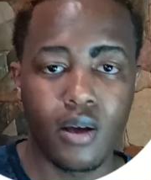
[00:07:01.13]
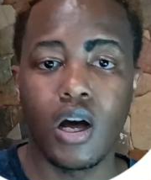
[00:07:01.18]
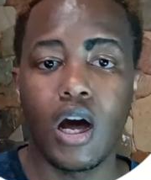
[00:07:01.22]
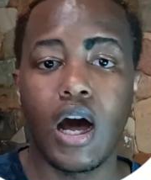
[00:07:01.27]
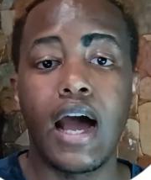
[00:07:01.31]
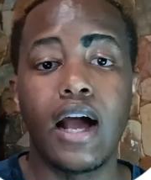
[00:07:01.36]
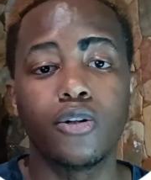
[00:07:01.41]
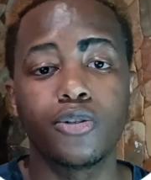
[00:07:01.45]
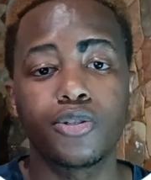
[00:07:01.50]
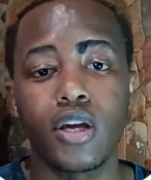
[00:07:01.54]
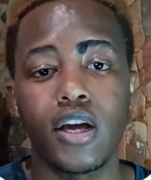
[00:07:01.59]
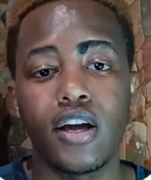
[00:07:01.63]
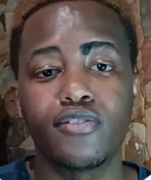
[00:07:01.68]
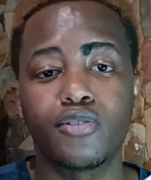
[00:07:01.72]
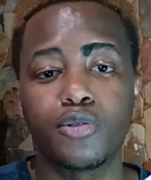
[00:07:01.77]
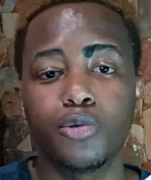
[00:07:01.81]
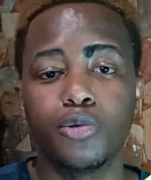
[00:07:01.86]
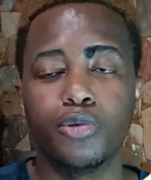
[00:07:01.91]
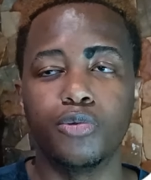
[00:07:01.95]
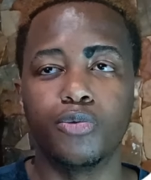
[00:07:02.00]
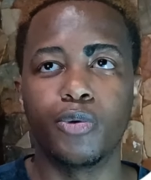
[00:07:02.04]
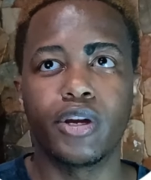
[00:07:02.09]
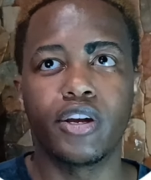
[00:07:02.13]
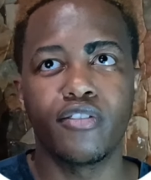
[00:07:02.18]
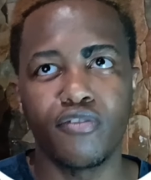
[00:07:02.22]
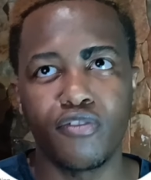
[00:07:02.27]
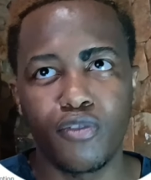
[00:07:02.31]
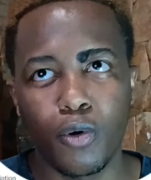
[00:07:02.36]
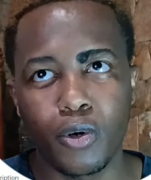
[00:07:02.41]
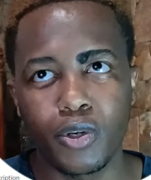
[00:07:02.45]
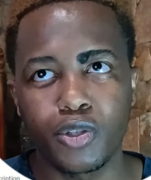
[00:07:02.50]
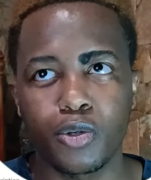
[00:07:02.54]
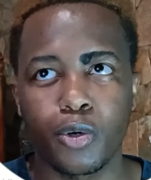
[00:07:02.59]
I also have to
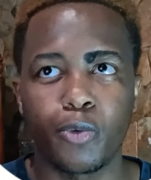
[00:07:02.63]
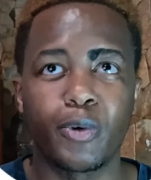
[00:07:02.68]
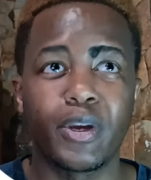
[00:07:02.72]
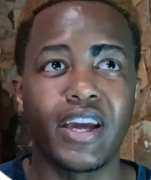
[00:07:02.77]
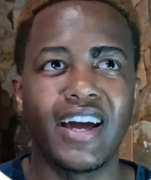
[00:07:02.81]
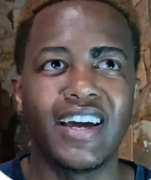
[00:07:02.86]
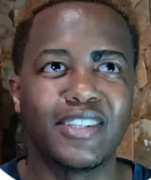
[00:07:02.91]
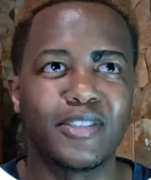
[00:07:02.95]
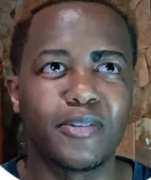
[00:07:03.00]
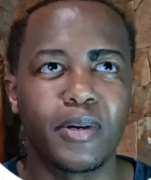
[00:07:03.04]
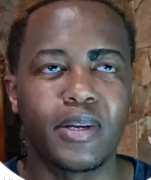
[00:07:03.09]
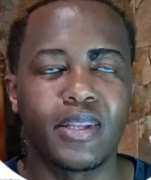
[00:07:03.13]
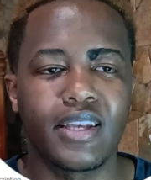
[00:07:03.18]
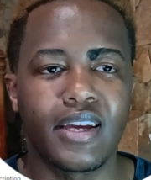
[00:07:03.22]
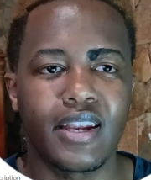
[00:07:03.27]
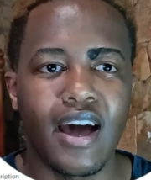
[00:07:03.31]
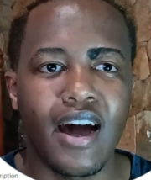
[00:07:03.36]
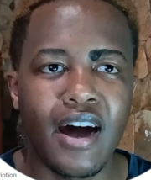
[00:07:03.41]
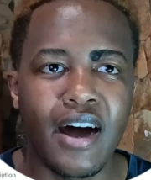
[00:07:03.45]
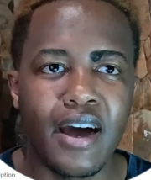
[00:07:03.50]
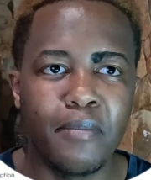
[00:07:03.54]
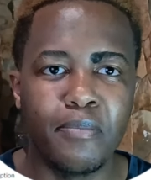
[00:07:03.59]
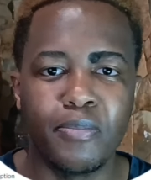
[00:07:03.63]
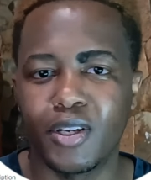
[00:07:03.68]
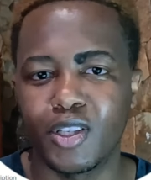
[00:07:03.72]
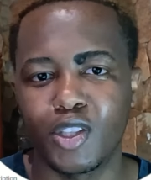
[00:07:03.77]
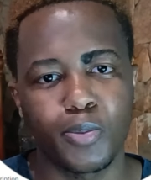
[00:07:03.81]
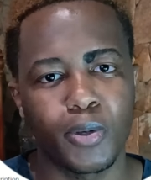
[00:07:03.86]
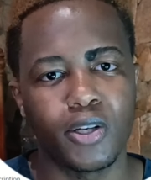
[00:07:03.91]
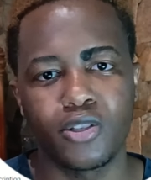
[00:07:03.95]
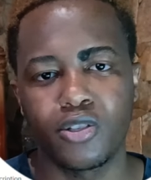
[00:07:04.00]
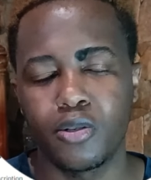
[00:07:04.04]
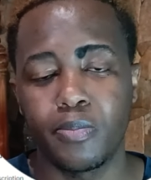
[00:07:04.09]
reinforce or reiterate that I'm not
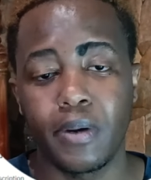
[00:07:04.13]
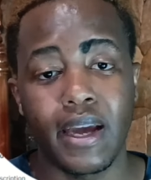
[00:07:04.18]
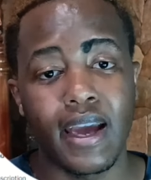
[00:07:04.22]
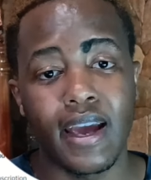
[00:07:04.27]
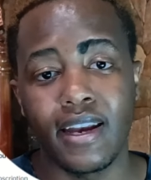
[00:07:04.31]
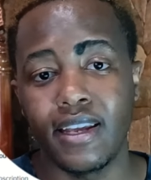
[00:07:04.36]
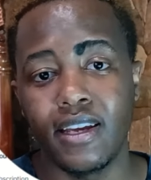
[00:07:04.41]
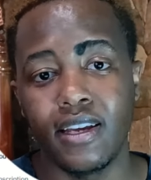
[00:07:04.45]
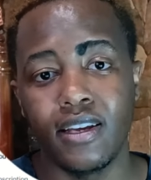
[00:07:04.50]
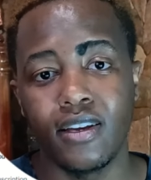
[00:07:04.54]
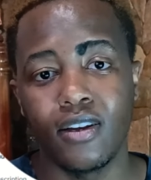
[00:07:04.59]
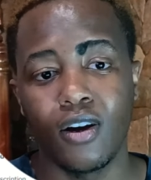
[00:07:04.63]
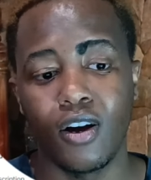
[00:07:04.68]
sponsored by any